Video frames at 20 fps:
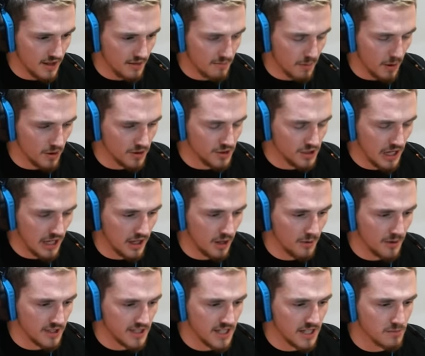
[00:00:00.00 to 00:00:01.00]
Button's yellow and it
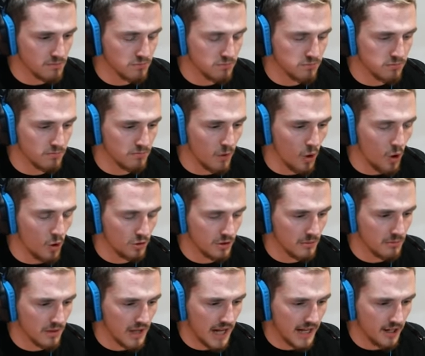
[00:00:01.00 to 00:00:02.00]
says hold in
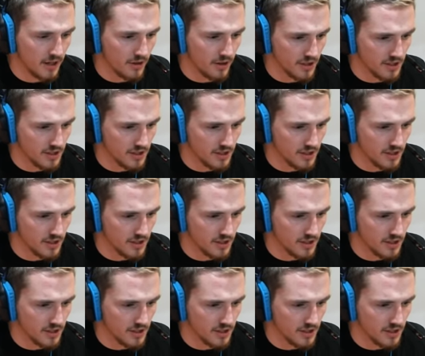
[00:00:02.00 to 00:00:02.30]
black across